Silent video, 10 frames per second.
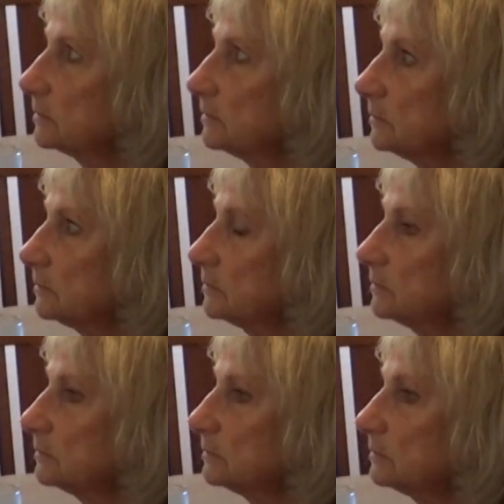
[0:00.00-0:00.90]

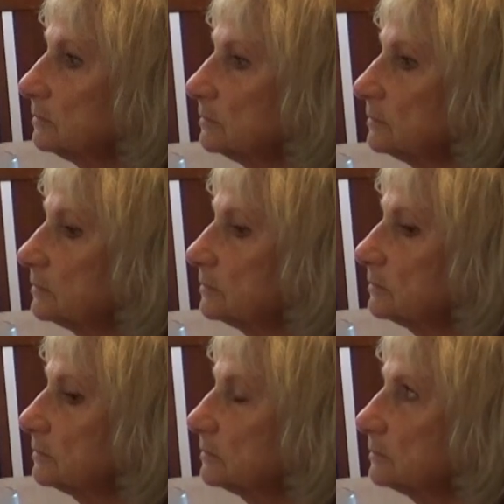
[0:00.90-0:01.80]

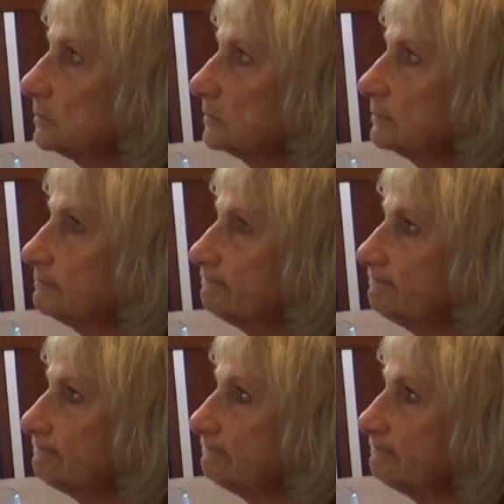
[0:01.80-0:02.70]

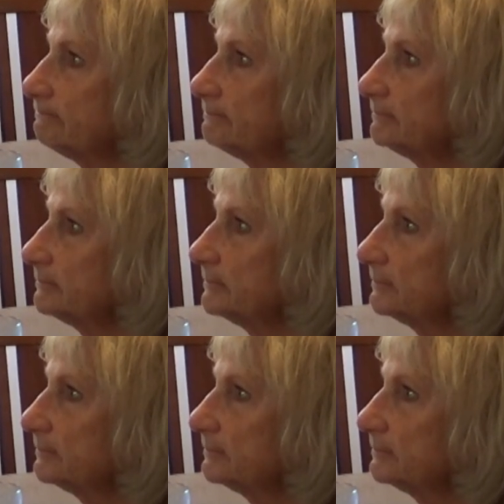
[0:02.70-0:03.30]
No words are spoken by the person on screen.